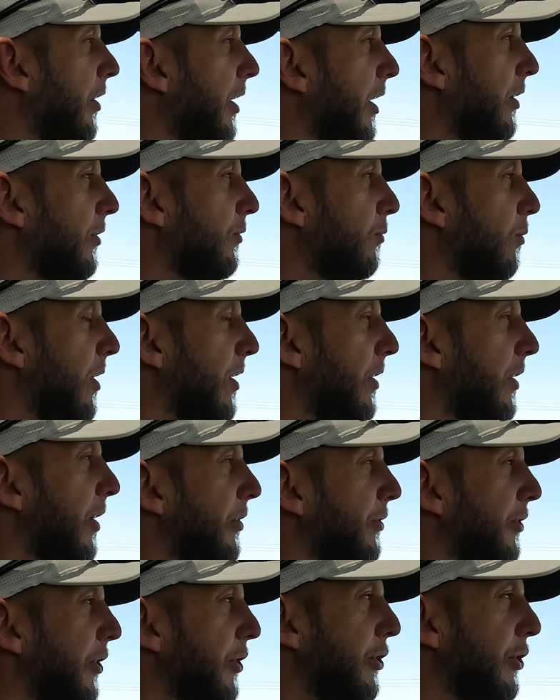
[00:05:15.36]
is when
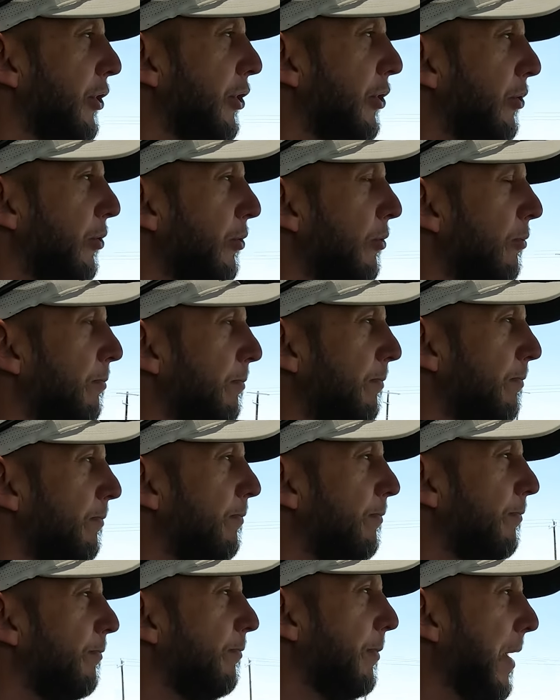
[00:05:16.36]
there's a new
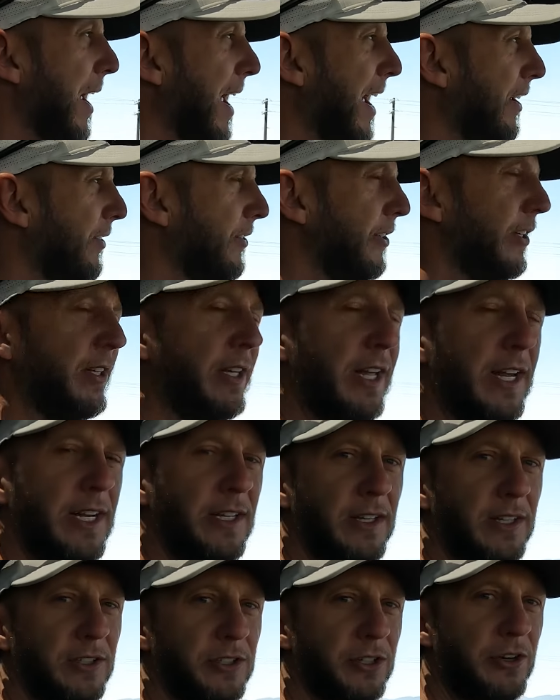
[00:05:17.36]
passing
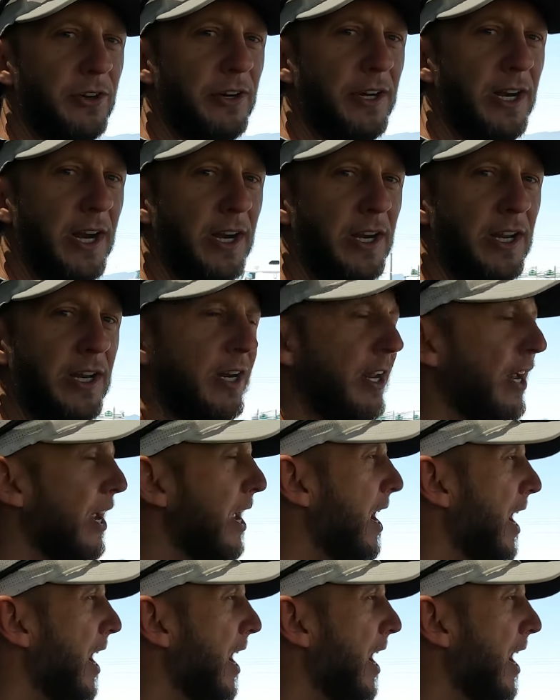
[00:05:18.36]
lane that's created